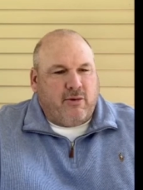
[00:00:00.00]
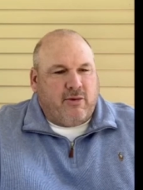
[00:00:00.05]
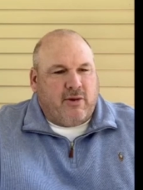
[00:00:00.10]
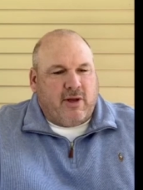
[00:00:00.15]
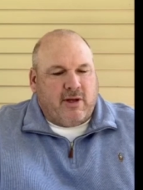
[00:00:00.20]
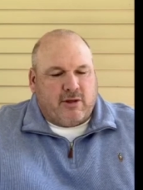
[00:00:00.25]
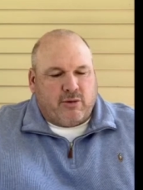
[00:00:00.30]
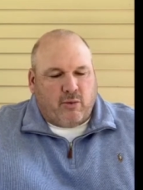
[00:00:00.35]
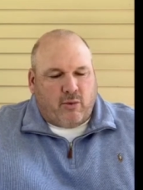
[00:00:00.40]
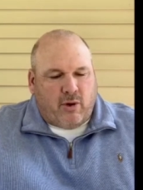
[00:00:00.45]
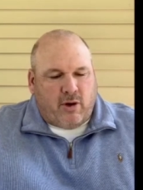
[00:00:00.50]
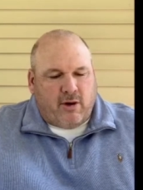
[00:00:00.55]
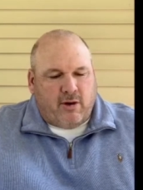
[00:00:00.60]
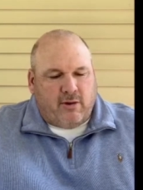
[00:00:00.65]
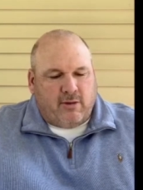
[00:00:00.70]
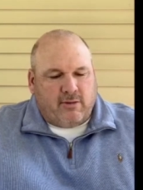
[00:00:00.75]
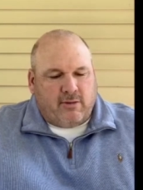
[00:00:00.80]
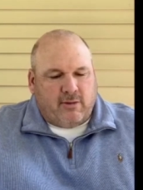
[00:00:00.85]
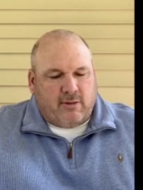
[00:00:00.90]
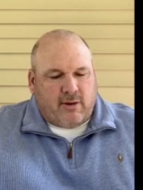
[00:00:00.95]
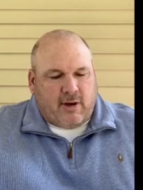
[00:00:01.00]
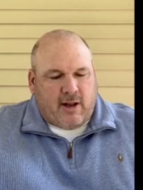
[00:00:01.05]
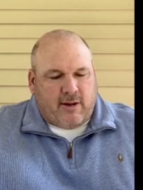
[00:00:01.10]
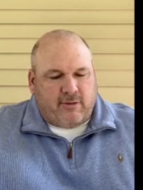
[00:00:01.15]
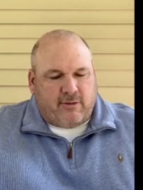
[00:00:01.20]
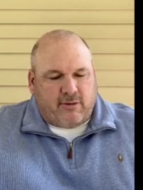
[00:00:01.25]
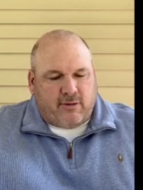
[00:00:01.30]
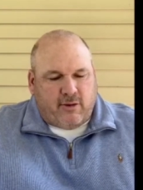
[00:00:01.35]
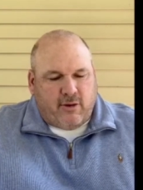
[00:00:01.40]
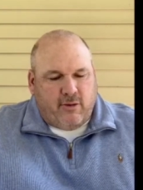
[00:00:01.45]
this world
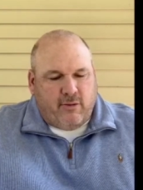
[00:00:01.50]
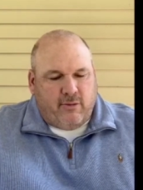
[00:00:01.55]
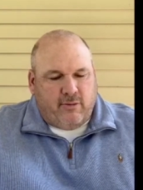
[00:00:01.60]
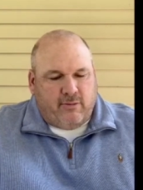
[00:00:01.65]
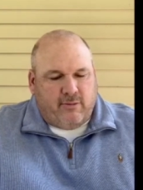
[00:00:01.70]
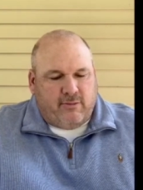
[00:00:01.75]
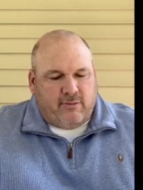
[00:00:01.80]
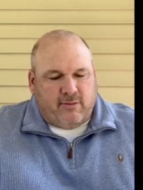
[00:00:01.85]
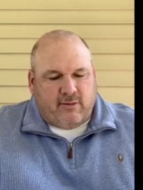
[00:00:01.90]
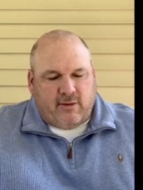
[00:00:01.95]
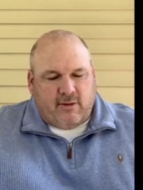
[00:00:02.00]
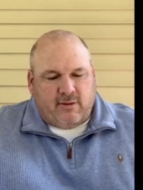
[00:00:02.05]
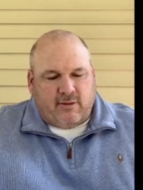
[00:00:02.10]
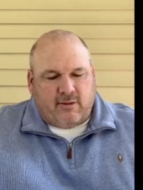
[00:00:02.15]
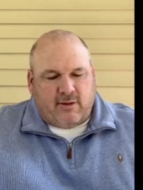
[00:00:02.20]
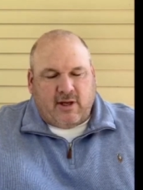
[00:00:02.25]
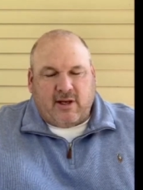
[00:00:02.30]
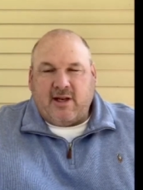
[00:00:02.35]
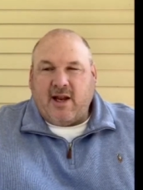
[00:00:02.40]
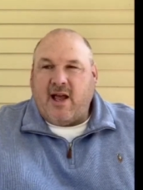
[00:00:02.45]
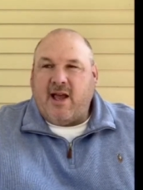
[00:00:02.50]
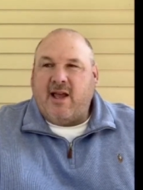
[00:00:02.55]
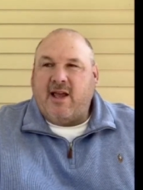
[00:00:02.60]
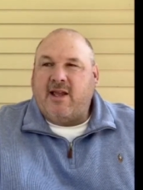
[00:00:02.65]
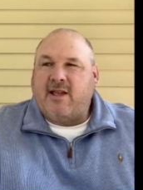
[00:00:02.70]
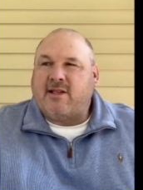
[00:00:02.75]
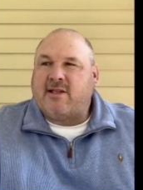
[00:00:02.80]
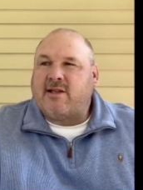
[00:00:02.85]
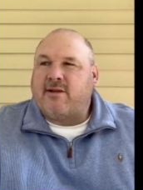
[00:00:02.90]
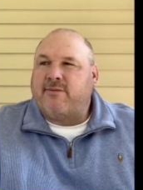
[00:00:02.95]
and through the
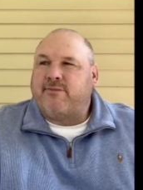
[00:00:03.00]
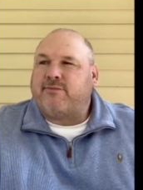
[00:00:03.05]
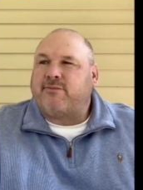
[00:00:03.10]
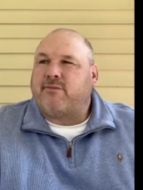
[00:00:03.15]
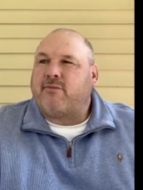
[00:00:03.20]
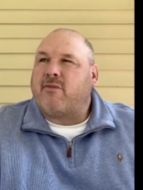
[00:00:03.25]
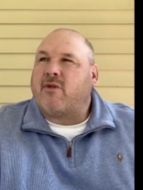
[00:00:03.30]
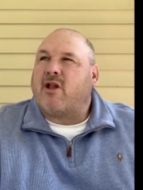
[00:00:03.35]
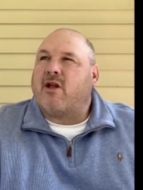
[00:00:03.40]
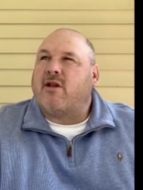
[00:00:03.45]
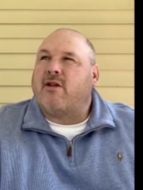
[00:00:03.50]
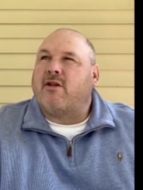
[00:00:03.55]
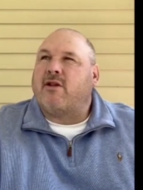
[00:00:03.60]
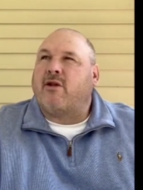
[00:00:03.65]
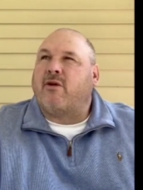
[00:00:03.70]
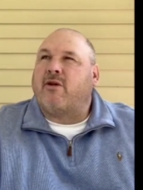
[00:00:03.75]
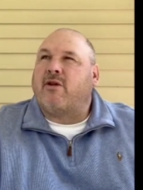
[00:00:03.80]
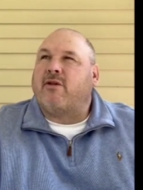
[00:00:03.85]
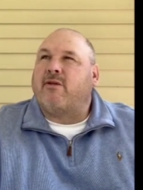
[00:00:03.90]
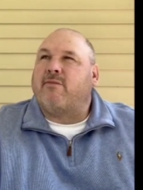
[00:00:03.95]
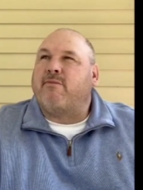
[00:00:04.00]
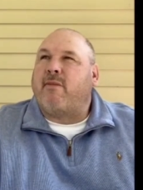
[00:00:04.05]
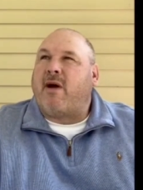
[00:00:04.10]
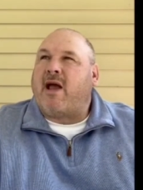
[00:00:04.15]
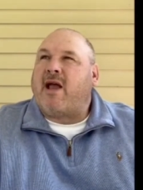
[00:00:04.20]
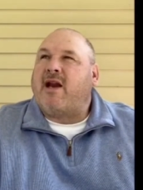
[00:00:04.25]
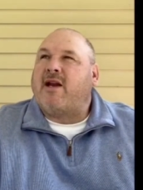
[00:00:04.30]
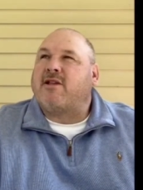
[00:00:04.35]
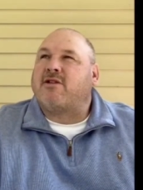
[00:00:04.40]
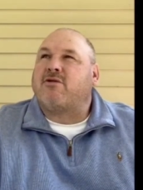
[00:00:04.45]
days, the
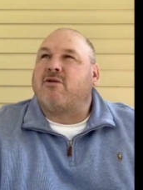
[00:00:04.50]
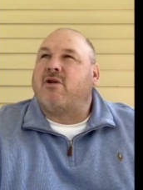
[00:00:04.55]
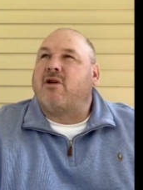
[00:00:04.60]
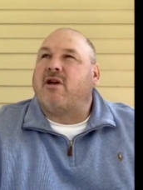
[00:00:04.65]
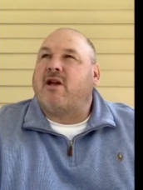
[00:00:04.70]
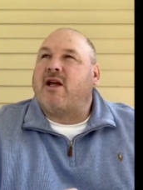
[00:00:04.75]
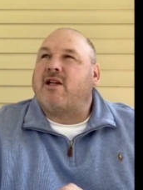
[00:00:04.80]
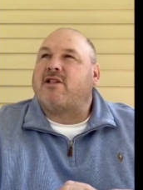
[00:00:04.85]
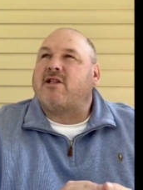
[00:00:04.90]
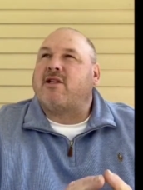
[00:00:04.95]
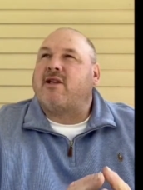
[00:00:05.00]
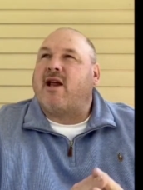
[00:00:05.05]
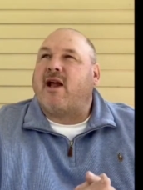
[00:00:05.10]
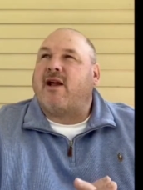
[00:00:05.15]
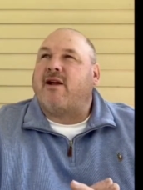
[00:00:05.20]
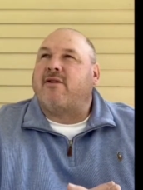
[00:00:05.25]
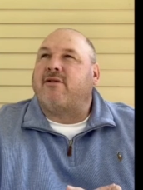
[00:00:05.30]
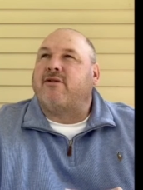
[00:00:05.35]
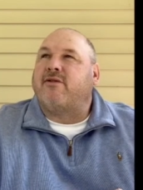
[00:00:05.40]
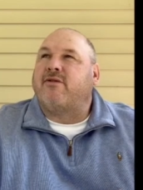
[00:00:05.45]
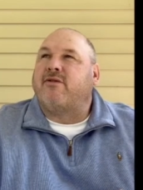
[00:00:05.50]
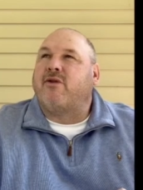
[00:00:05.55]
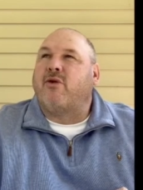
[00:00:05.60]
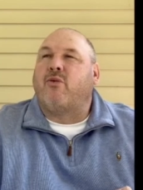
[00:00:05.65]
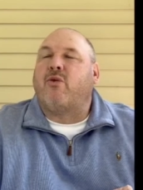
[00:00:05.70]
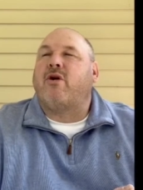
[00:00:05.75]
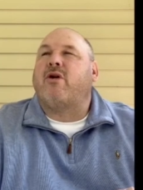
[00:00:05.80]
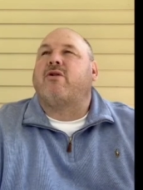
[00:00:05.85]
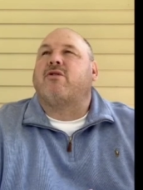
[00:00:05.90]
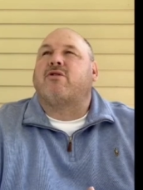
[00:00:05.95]
man is going to let you down. The
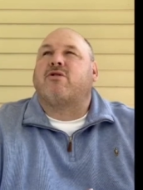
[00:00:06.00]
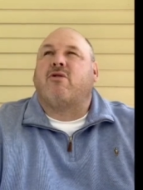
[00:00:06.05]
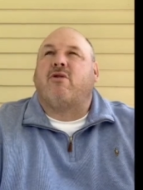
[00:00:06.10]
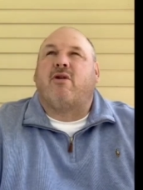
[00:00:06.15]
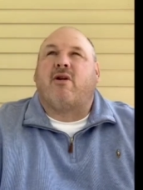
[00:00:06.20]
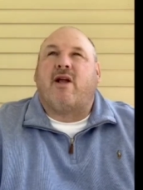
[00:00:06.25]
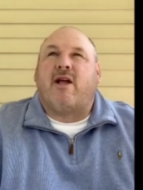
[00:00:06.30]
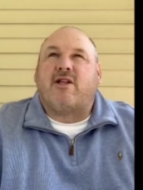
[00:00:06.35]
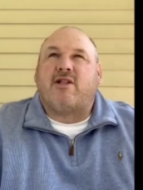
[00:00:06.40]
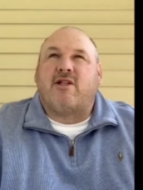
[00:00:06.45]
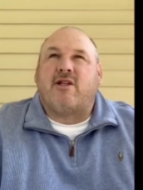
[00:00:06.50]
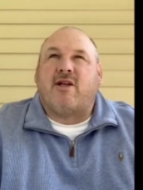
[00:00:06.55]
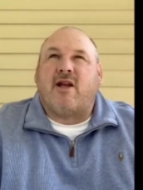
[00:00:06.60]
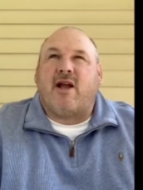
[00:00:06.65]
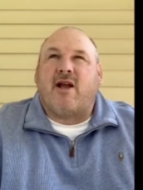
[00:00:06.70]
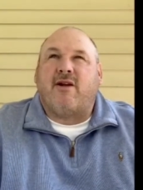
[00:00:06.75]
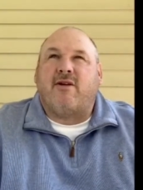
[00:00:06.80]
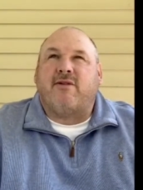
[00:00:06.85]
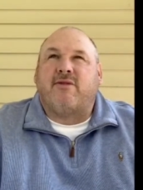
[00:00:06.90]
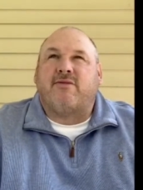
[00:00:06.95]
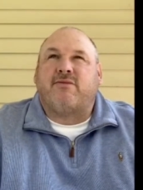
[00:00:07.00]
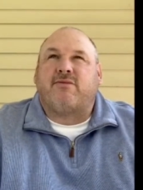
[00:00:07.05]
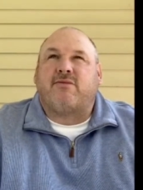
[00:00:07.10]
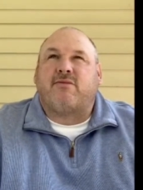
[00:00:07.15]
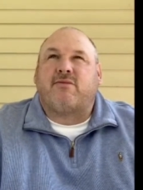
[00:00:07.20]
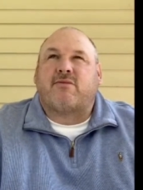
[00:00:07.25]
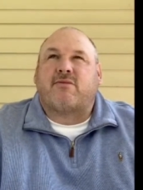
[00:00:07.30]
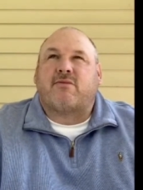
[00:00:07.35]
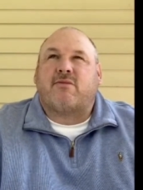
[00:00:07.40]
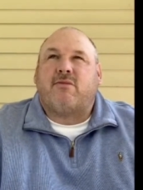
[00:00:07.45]
world's going to let you down.
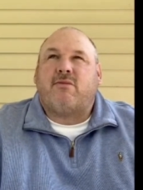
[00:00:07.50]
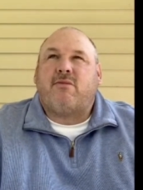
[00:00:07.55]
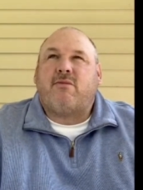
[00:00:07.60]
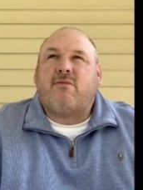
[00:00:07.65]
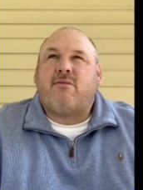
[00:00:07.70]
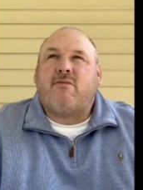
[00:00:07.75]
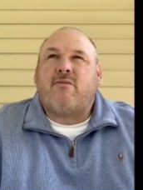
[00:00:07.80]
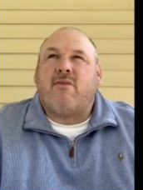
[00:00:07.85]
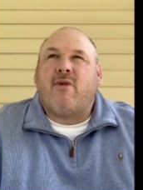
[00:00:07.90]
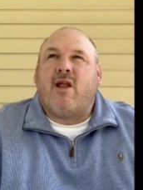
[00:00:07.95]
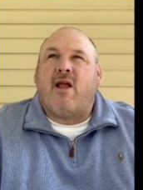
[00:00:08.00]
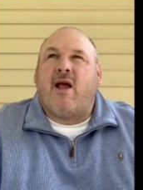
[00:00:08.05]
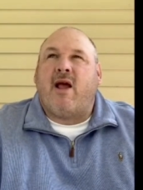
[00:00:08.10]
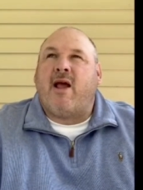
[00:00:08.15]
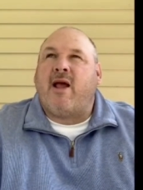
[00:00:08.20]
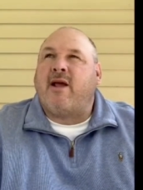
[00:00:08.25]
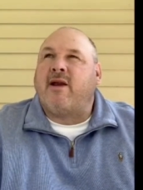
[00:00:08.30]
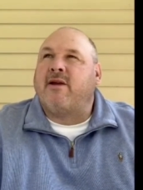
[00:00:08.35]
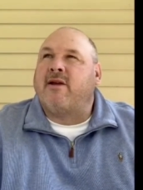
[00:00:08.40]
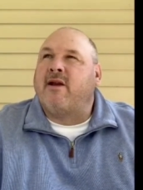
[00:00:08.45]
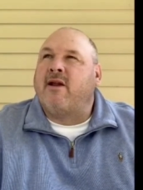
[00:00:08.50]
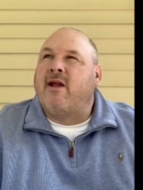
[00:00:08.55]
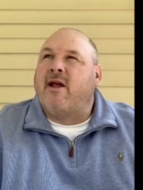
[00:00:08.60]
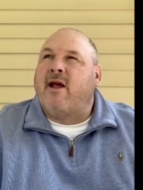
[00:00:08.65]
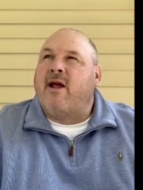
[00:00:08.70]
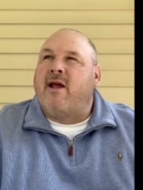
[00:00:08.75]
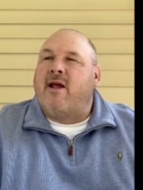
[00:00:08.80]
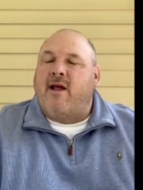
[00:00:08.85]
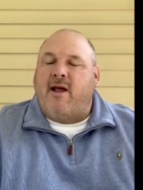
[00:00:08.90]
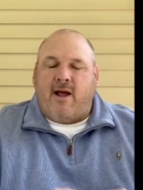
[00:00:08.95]
And
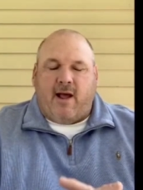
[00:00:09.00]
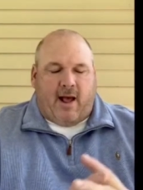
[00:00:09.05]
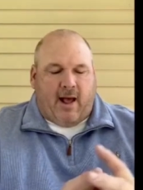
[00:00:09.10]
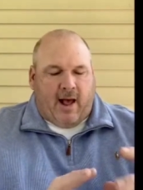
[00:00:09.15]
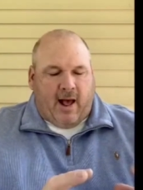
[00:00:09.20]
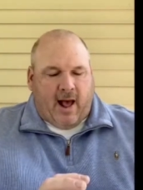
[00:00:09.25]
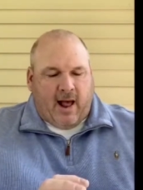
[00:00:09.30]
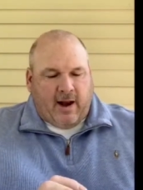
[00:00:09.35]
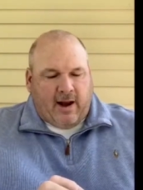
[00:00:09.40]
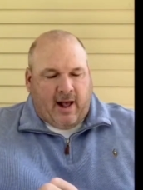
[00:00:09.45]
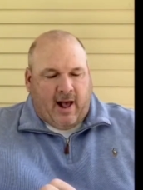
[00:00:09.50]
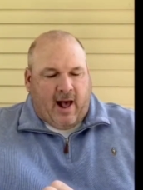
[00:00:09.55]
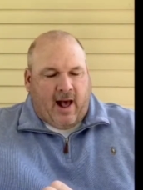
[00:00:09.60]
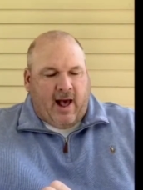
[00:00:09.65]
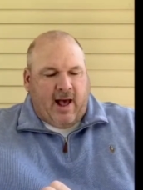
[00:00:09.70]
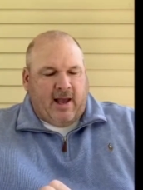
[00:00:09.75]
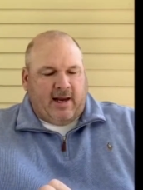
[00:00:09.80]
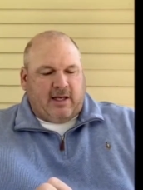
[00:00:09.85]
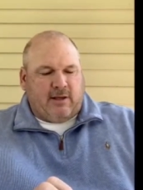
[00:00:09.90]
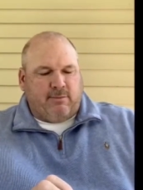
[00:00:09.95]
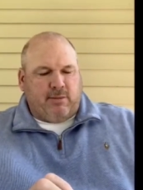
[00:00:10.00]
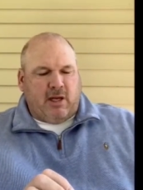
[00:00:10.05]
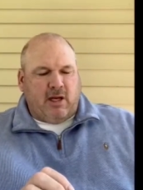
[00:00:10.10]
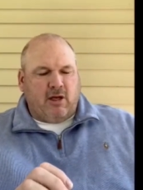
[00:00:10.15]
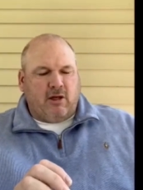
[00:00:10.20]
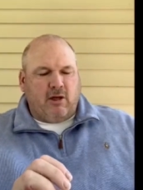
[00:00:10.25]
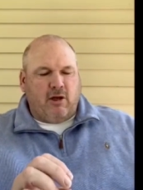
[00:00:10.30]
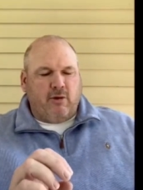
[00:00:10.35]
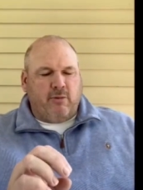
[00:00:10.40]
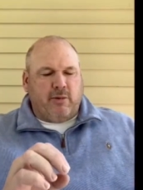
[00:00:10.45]
I, I hate to be
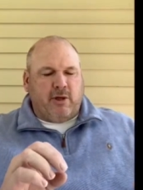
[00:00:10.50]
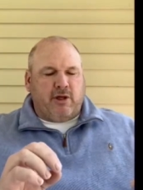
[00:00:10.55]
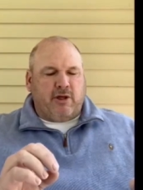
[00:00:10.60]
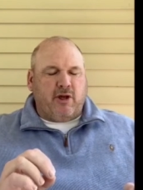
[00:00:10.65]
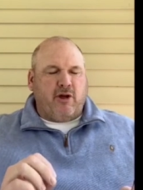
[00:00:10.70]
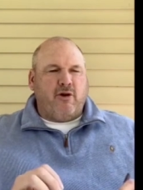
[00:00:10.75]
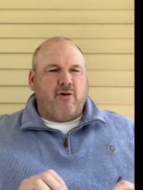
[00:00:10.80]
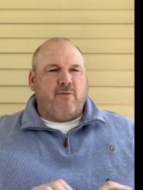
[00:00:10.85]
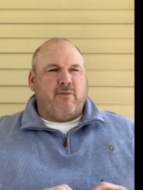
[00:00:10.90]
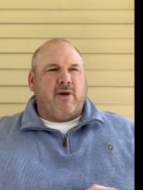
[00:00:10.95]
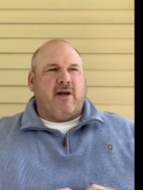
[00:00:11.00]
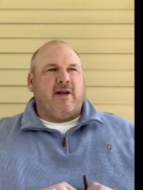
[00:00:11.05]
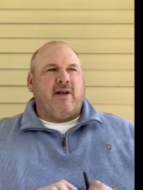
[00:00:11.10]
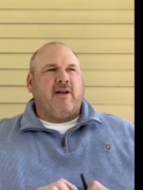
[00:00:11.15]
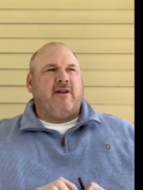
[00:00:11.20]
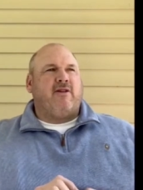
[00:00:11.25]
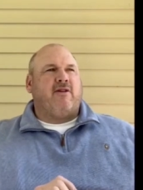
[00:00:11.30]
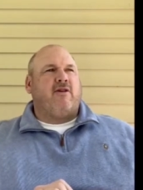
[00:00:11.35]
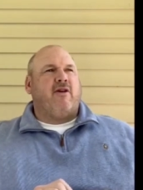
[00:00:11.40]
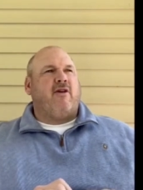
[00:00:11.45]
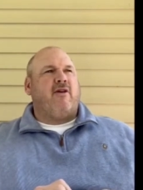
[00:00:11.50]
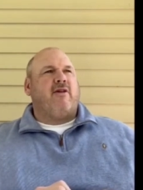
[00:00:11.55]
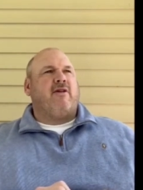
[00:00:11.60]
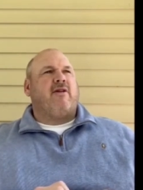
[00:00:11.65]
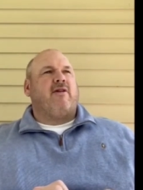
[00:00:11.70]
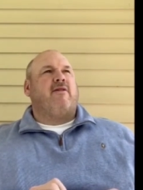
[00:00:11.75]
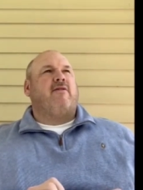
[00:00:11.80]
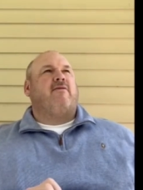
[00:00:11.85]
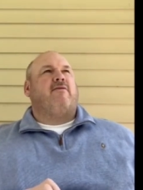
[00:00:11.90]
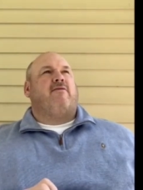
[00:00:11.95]
gloom and doom, but in,
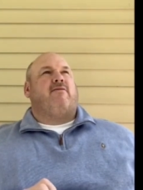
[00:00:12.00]
during